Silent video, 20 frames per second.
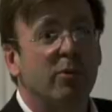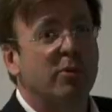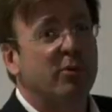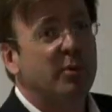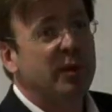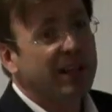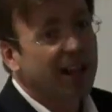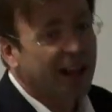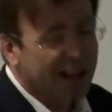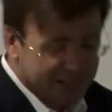we
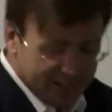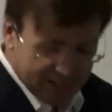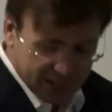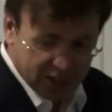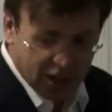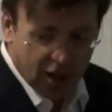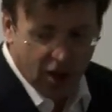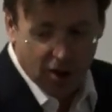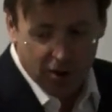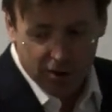like to
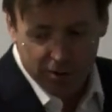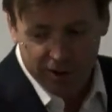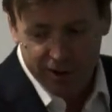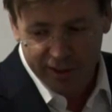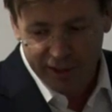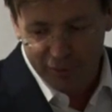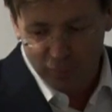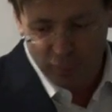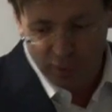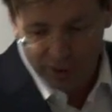go and
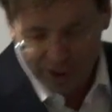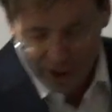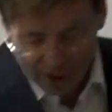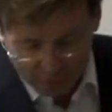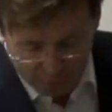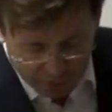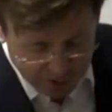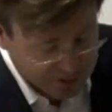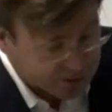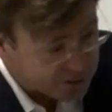then work out
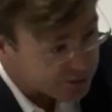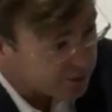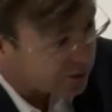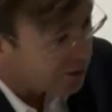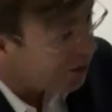where to,